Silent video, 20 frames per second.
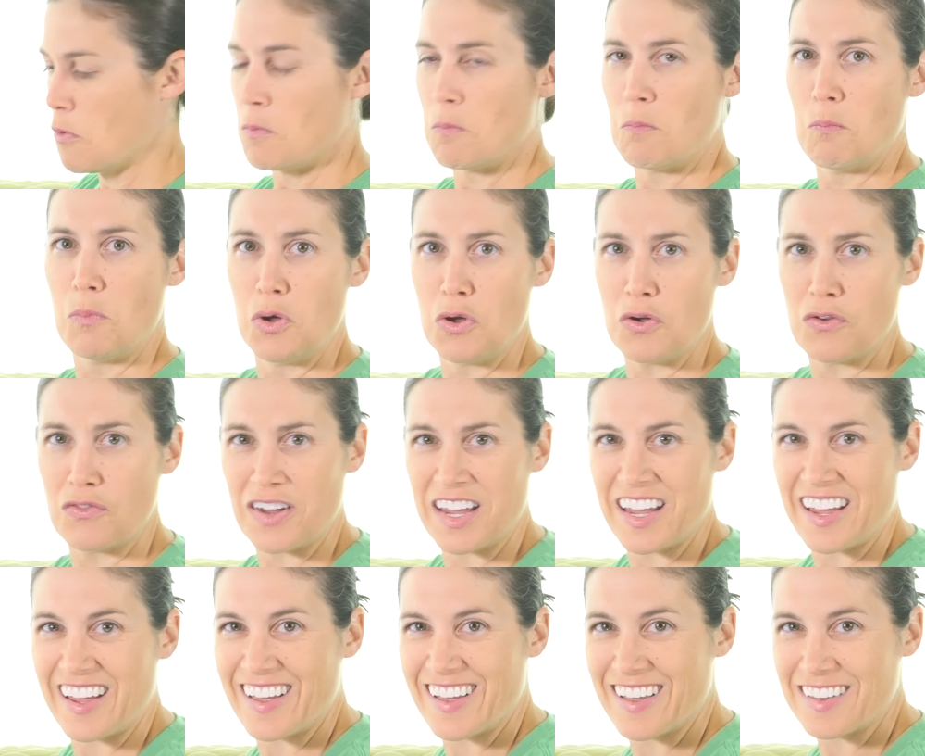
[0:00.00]

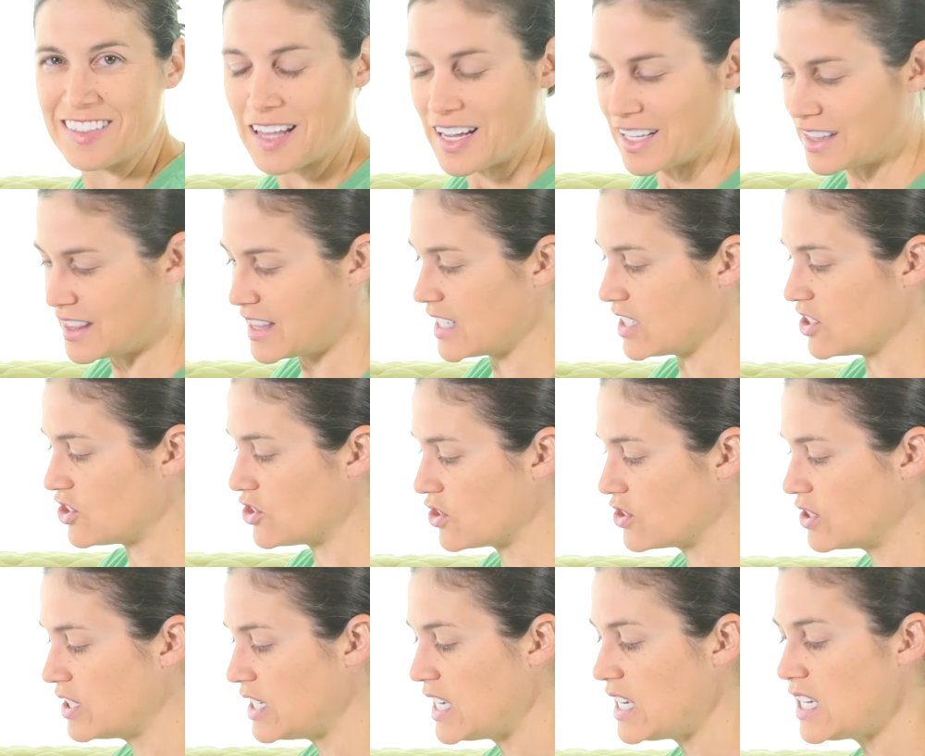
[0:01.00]
moving like this. Your
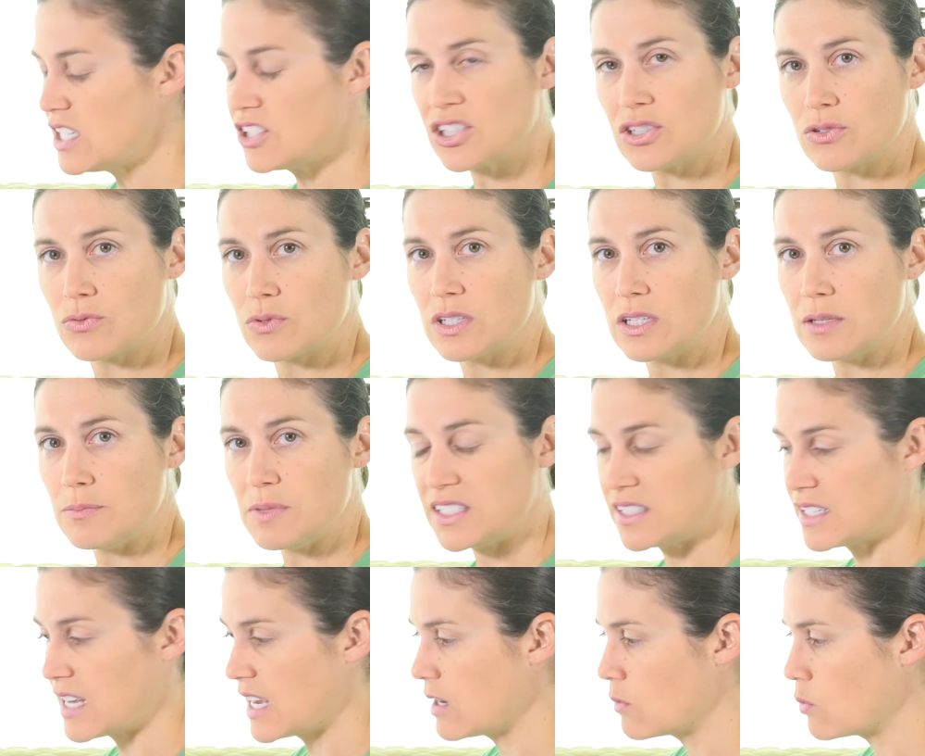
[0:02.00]
knee should really be
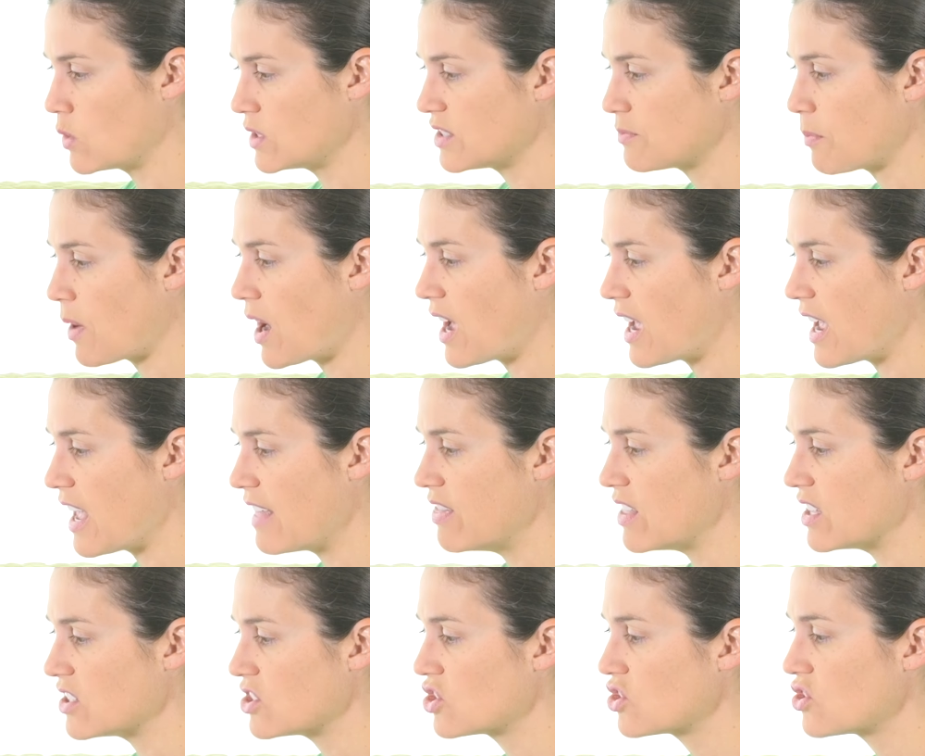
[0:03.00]
staying in one spot and
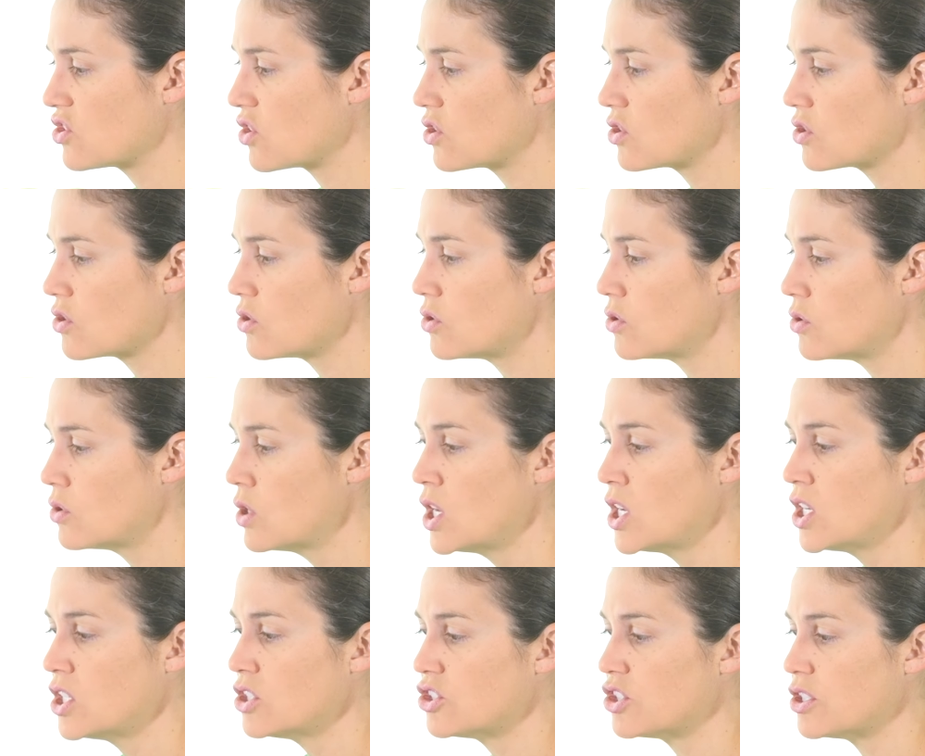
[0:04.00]
the circle
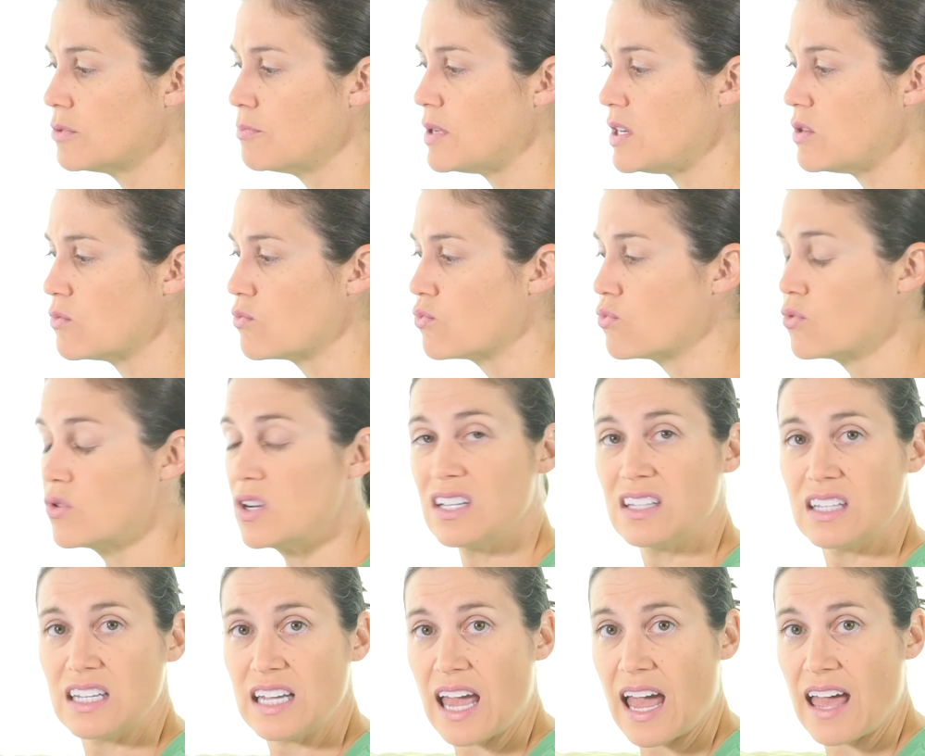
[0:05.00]
should be
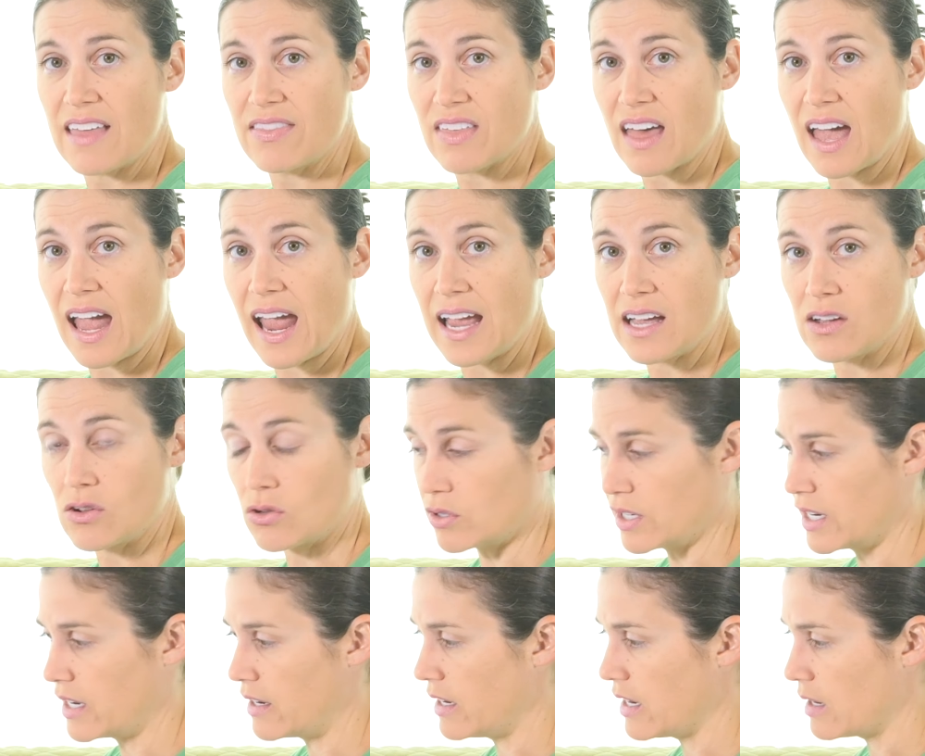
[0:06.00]
really at the ankle
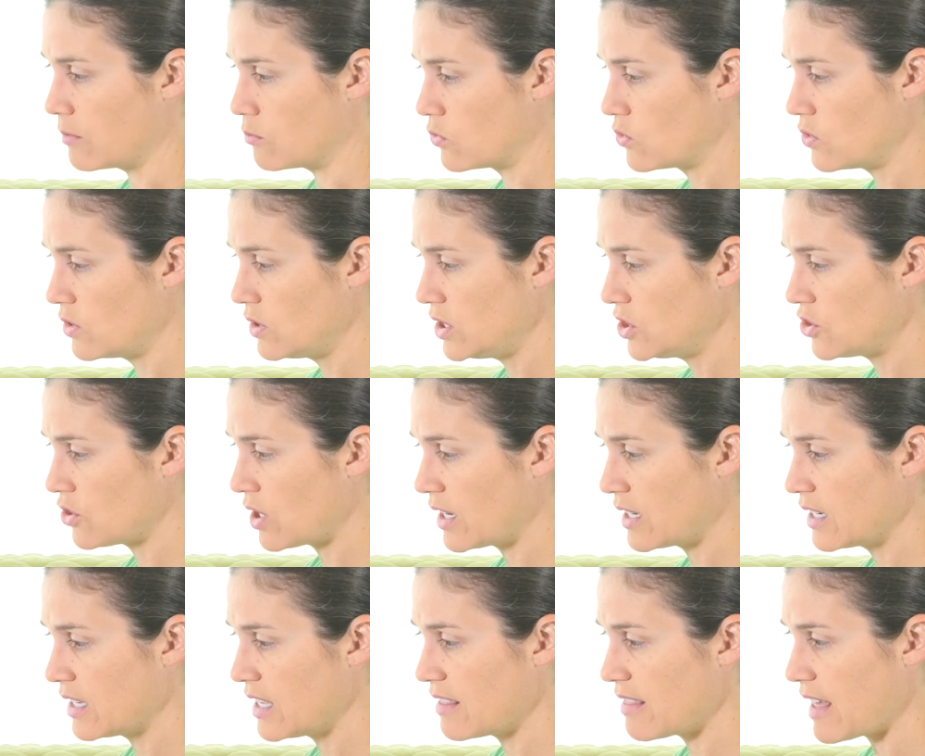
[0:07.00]
area. I'm really trying
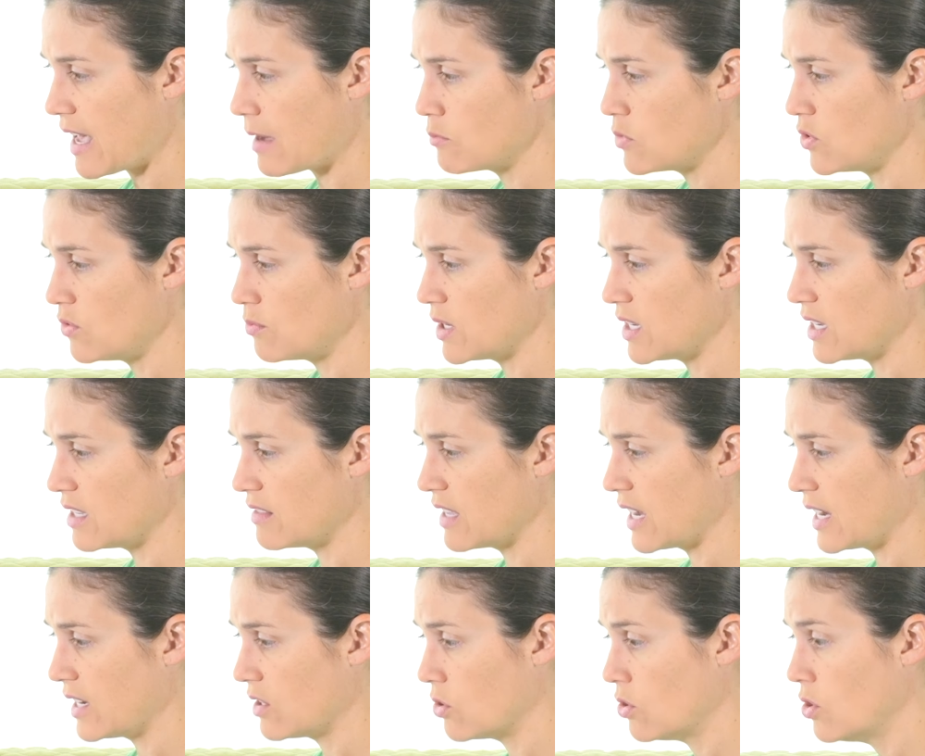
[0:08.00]
to get that movement in the
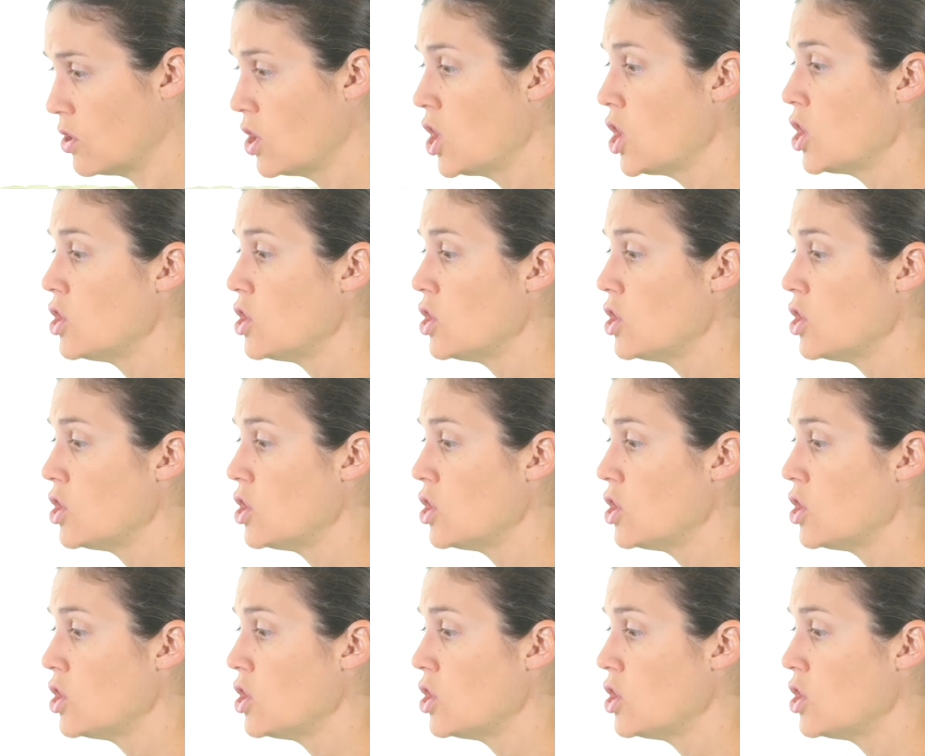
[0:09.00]
ankle.